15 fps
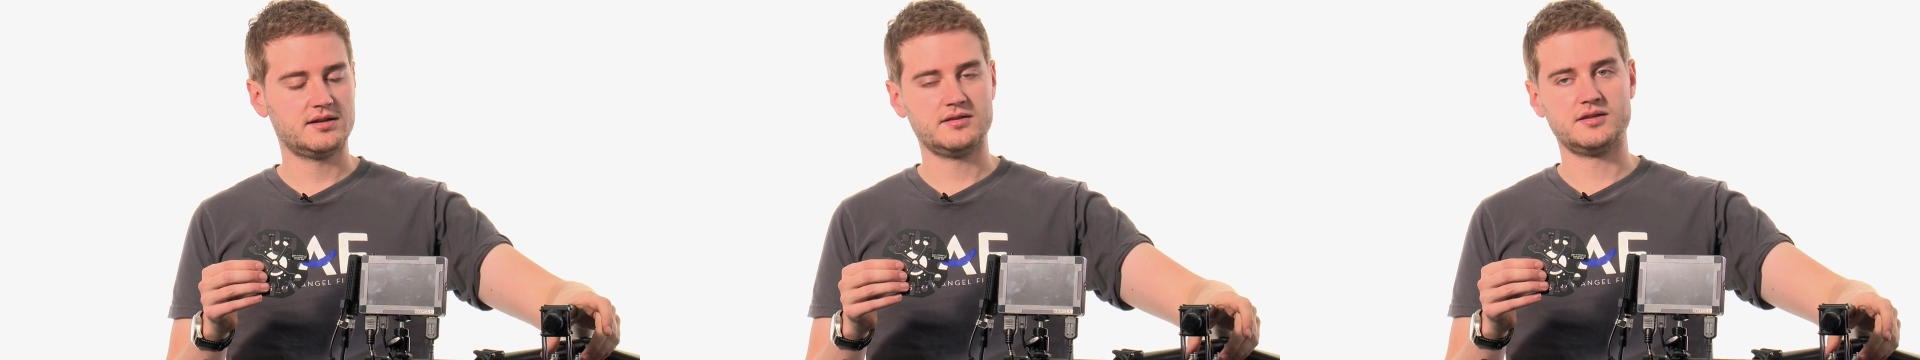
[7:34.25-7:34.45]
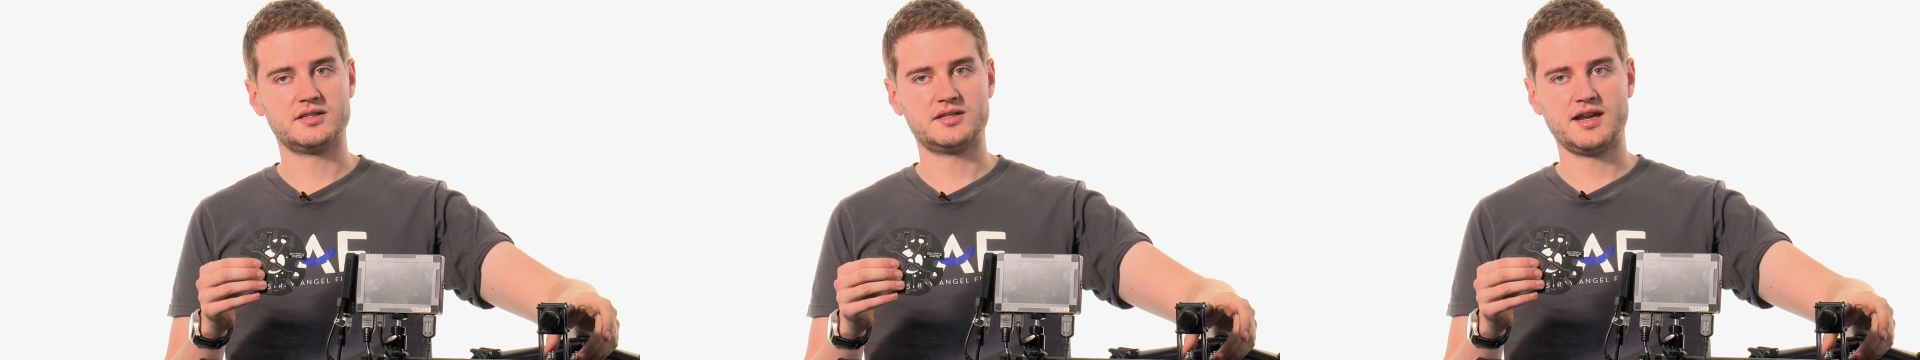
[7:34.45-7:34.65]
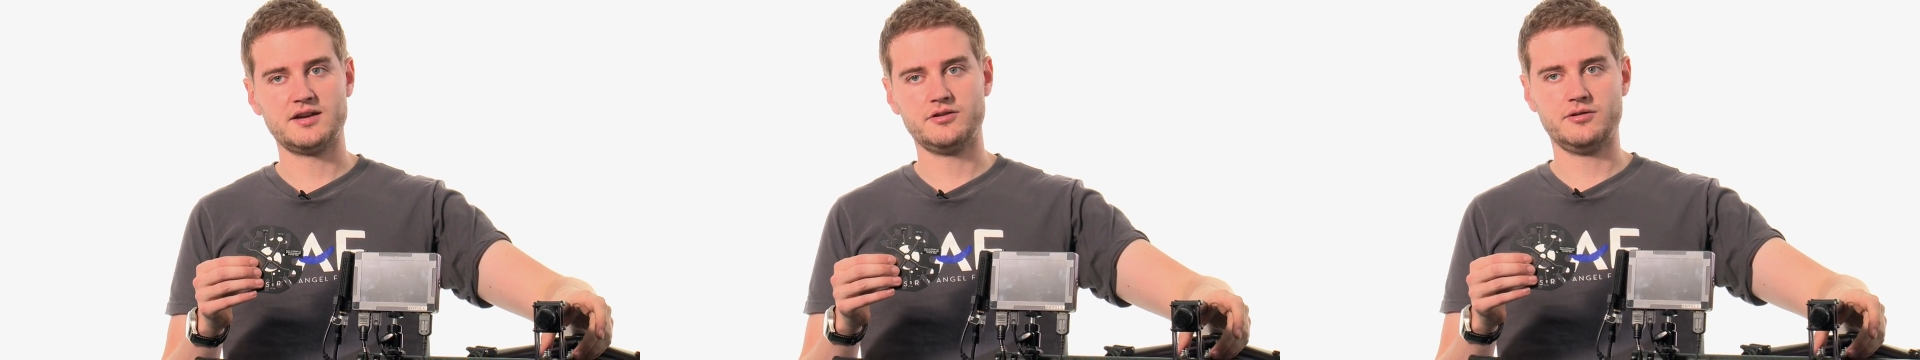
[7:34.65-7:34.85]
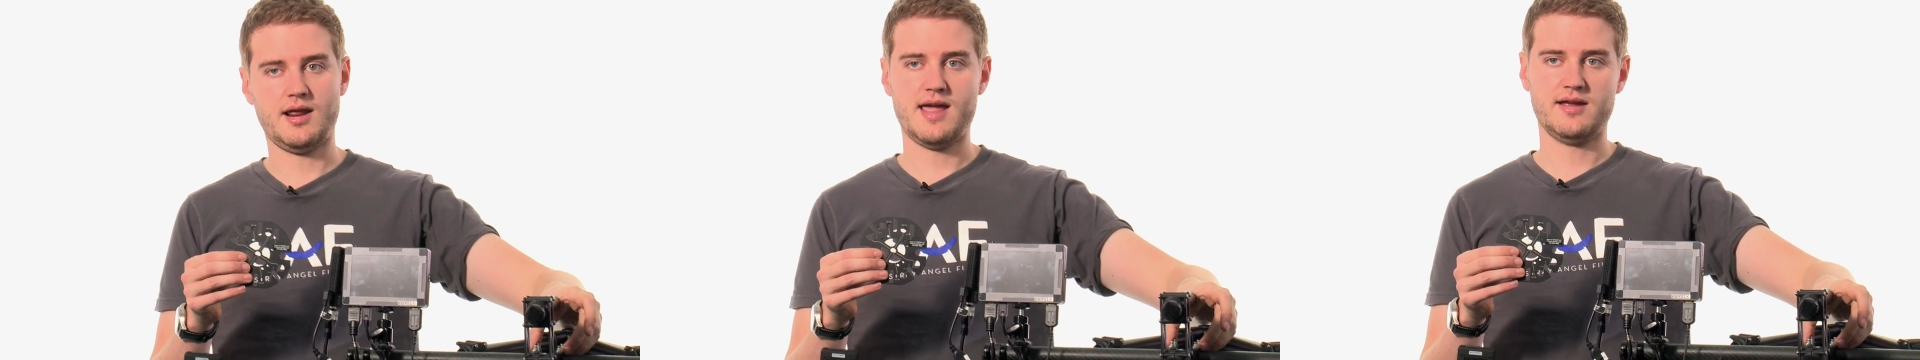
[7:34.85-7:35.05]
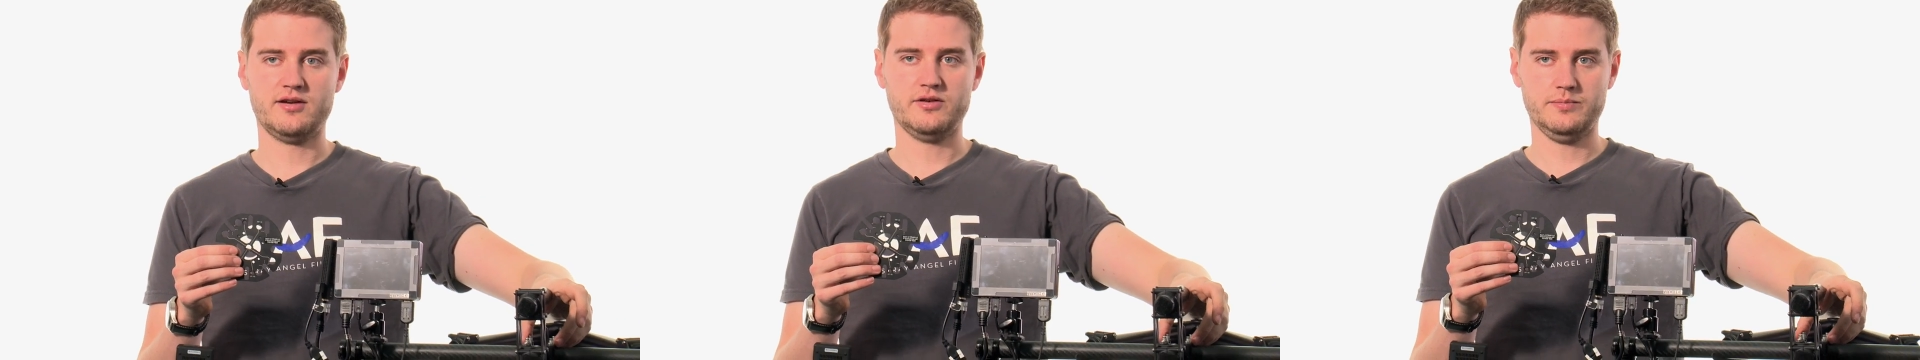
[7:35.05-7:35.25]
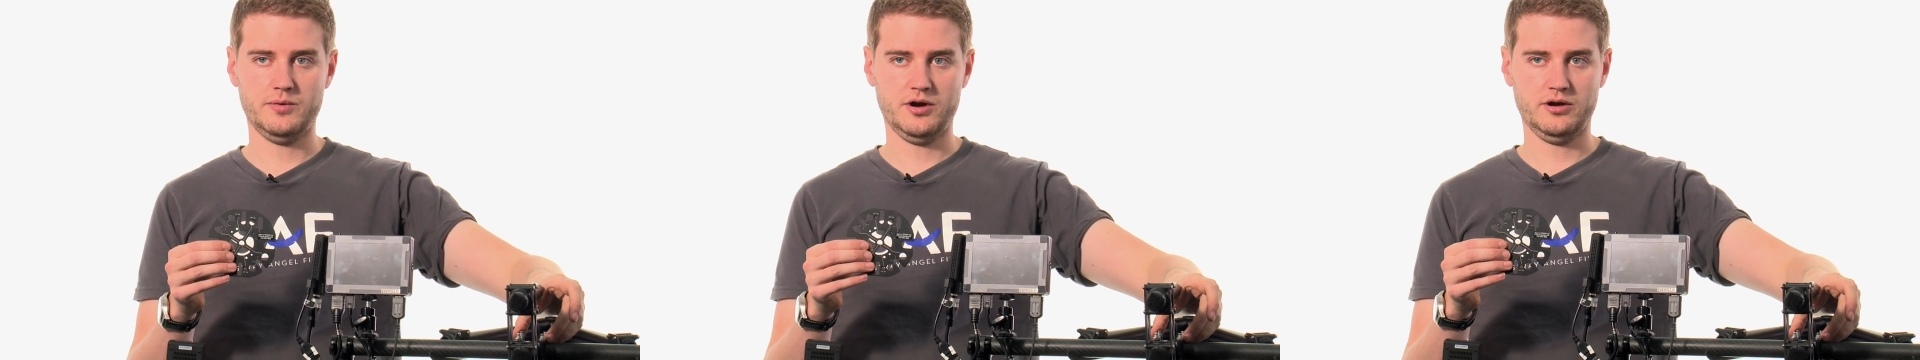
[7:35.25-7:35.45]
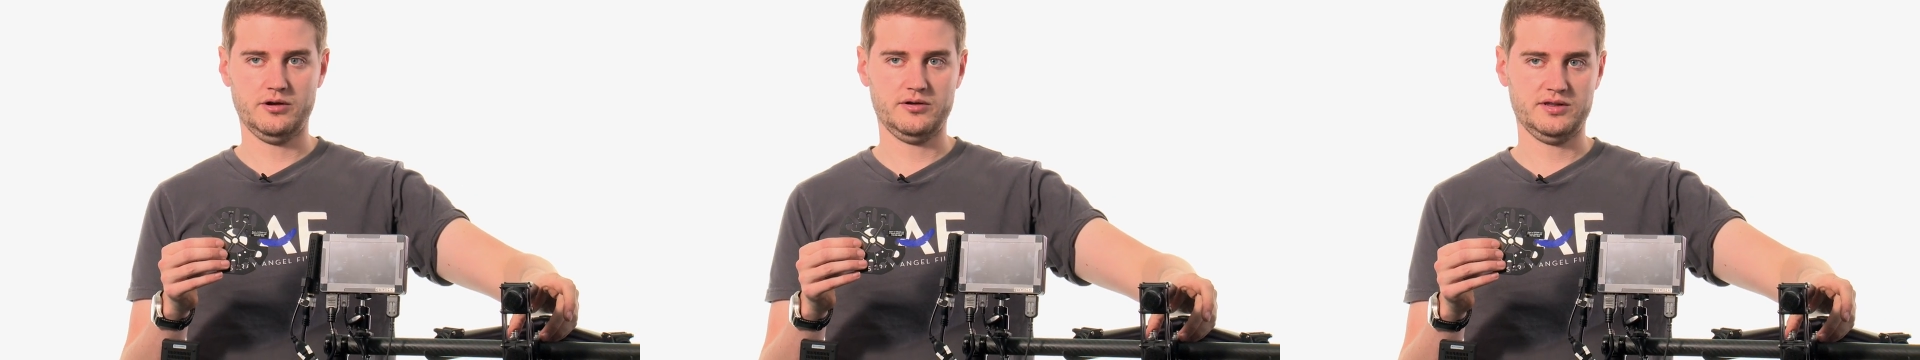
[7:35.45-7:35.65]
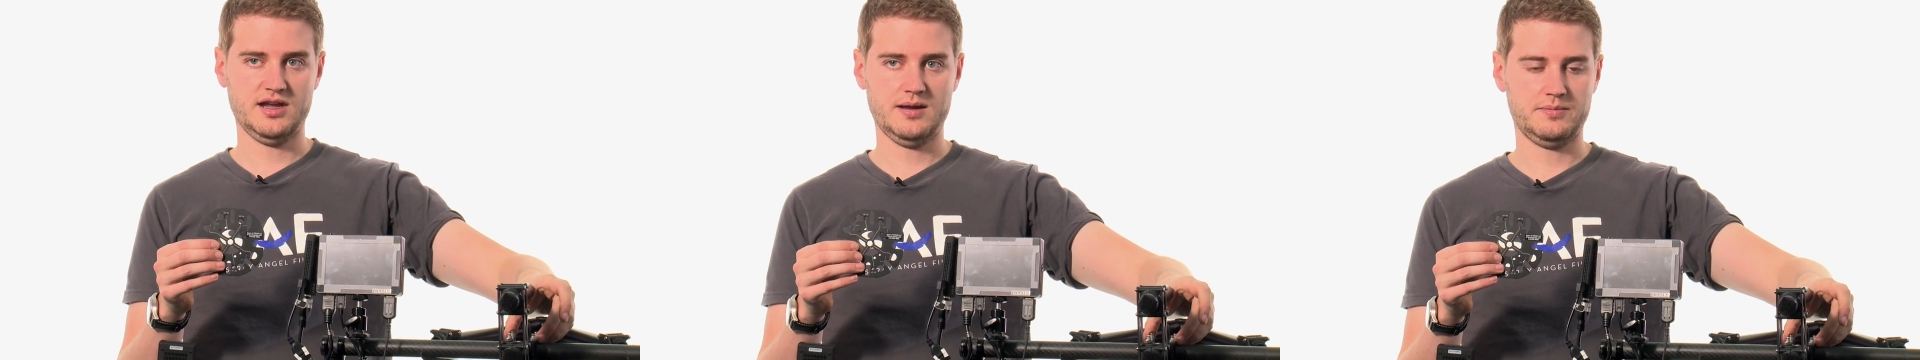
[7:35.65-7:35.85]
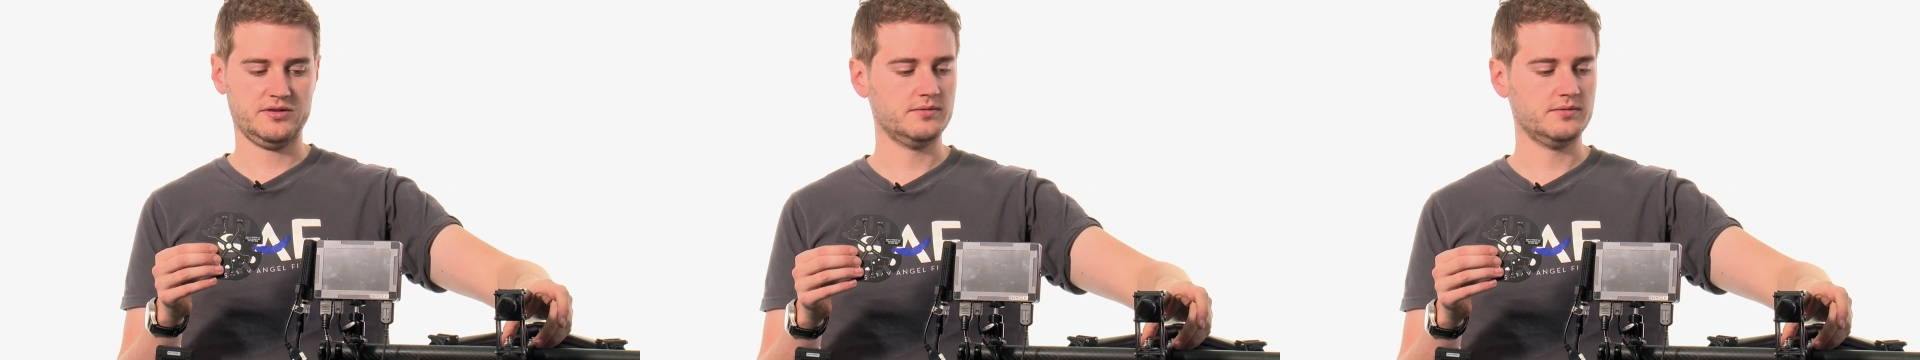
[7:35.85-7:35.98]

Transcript: the standard handlebar on top